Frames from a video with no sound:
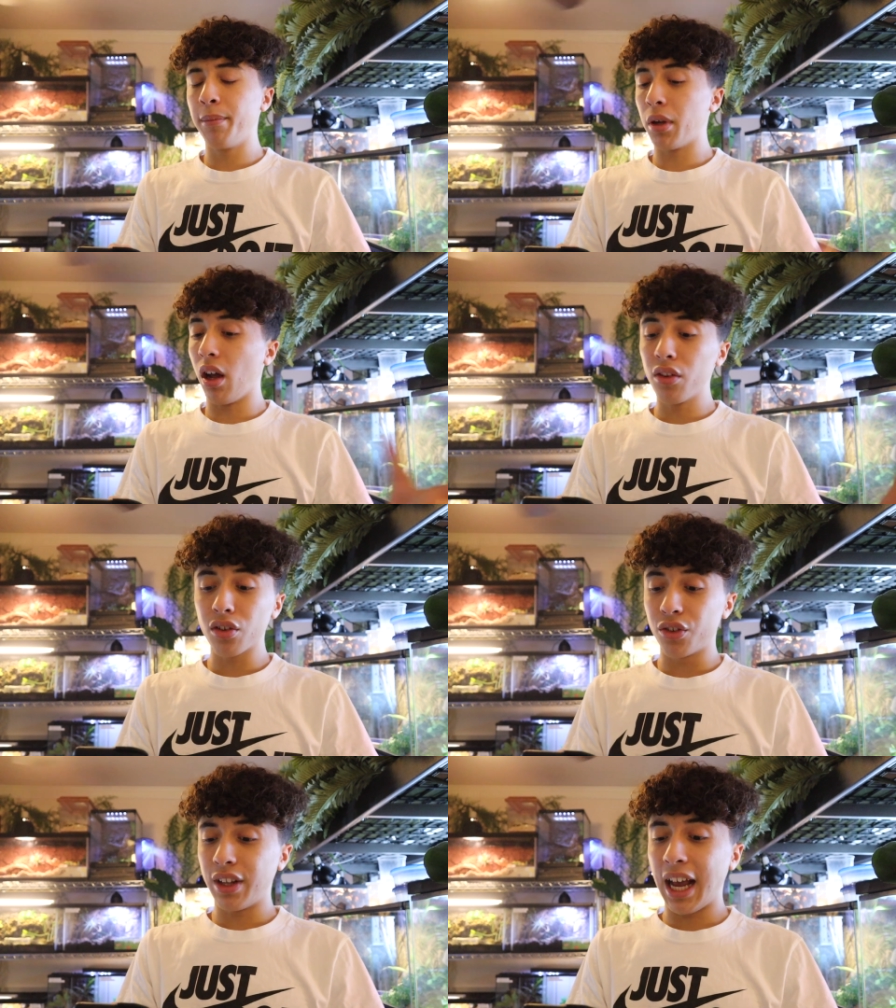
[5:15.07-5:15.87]
But other
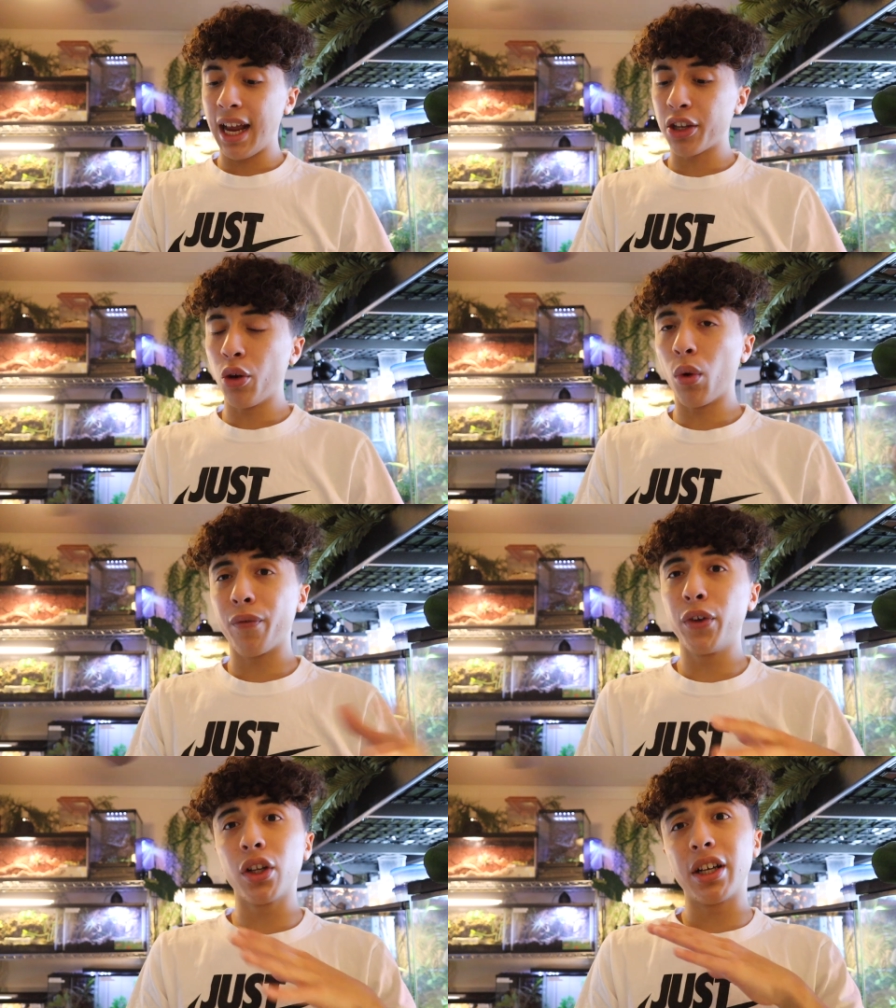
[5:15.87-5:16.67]
than that, you don't want to
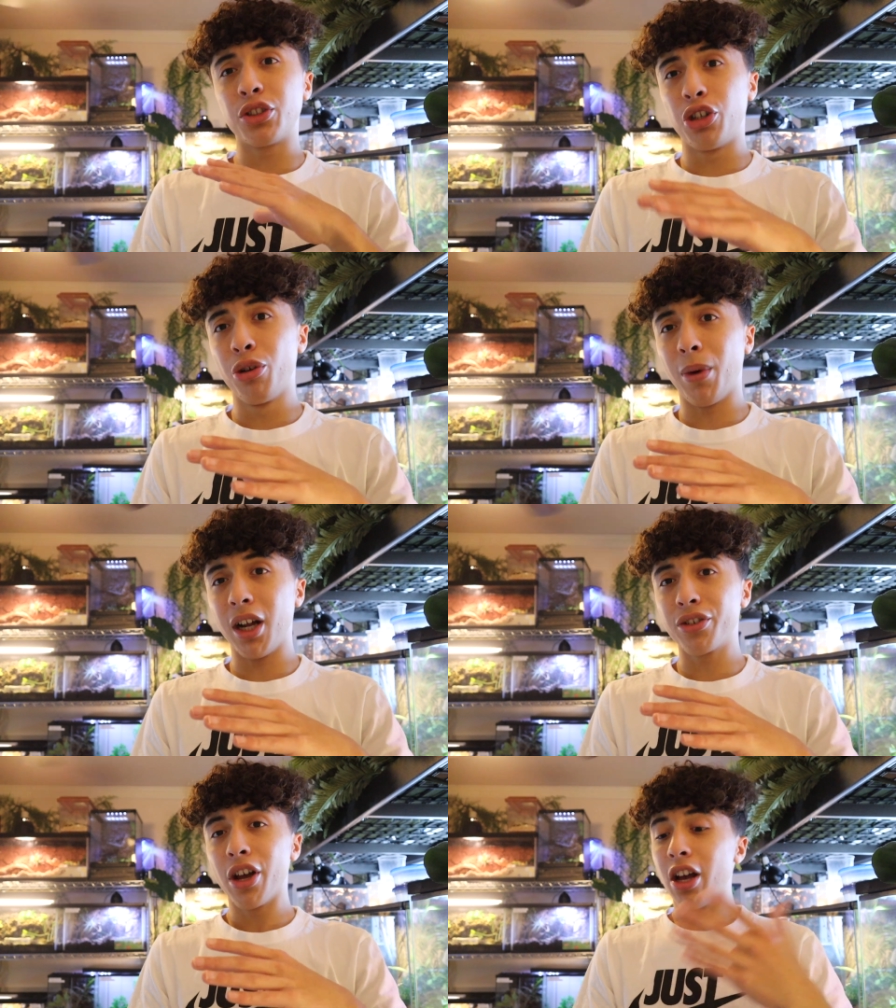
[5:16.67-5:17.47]
fill it in too
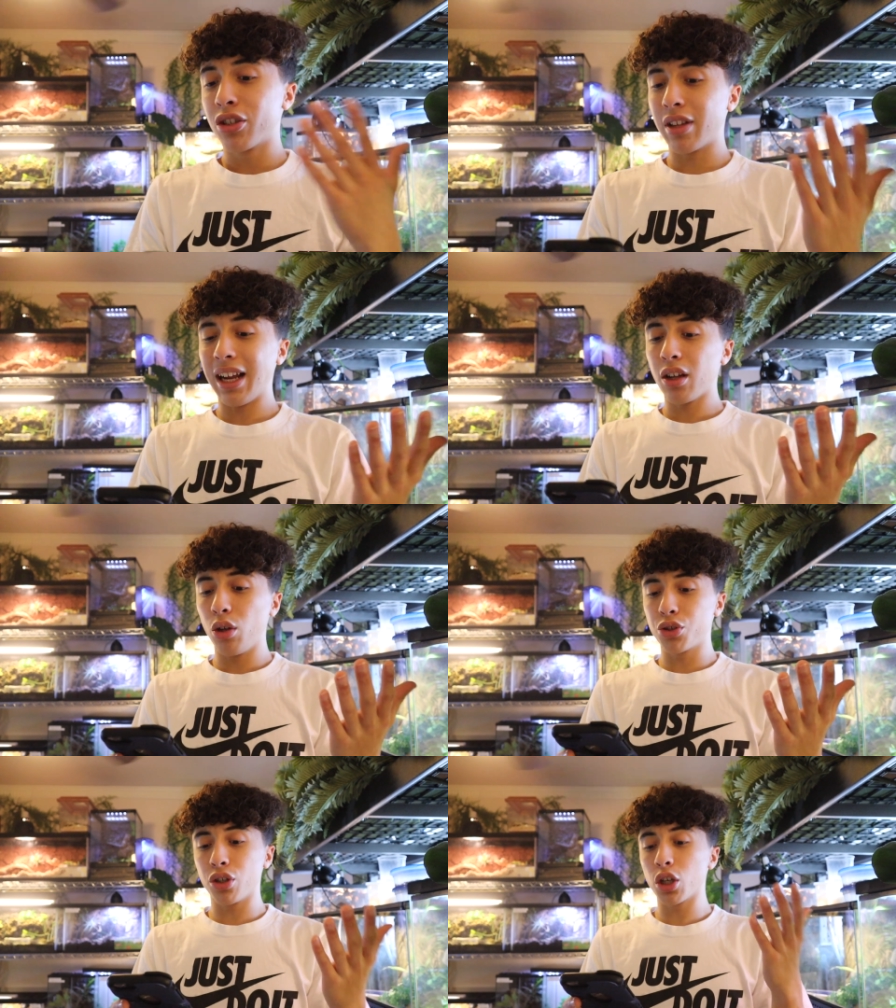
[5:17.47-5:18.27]
much, so that
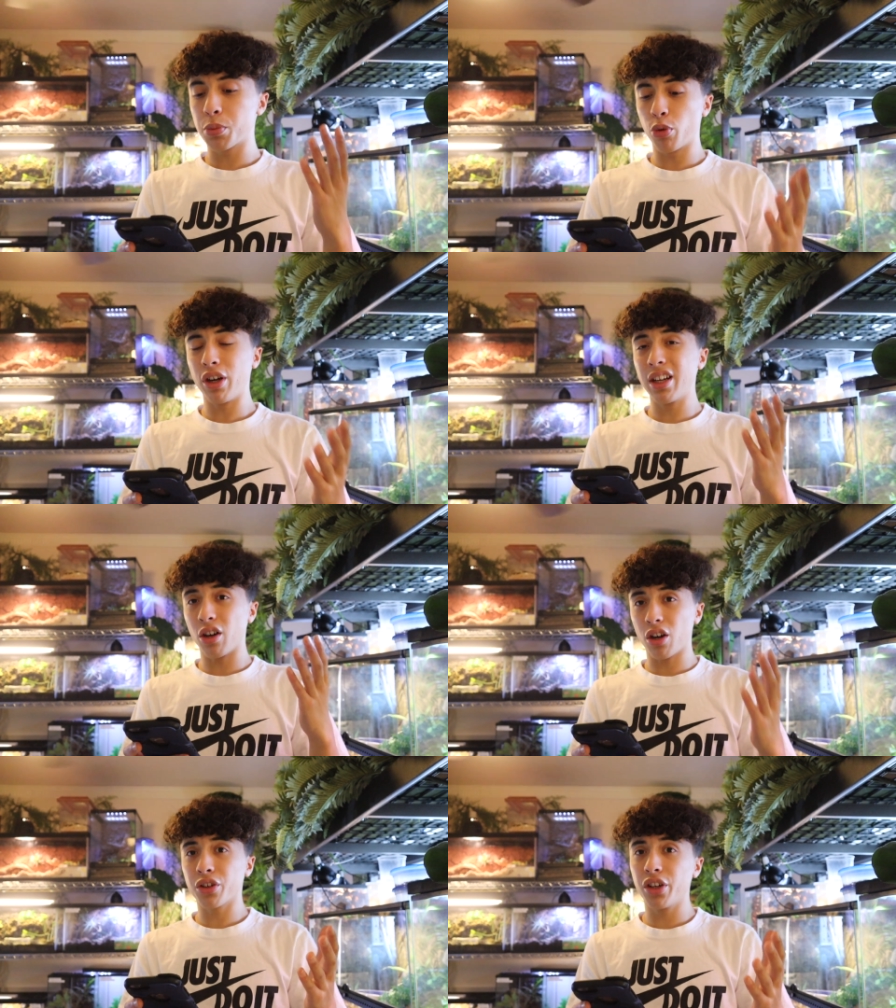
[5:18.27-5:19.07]
enclosure looks pretty
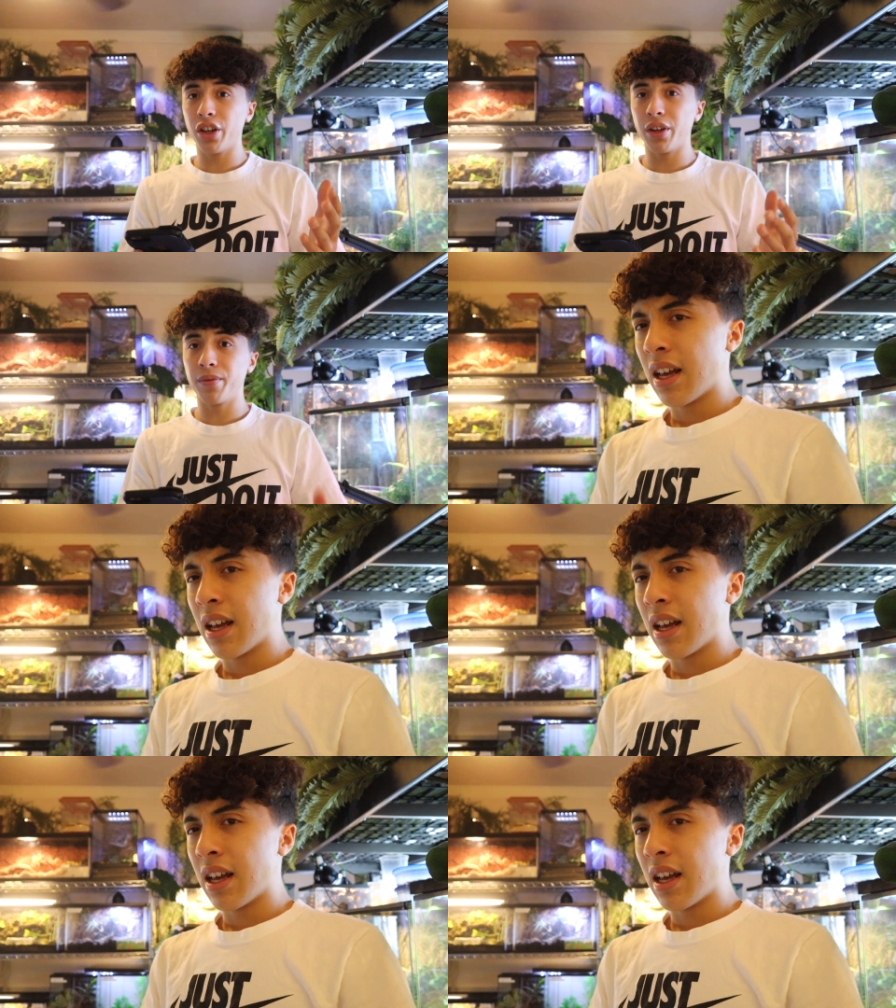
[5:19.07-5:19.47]
darn good.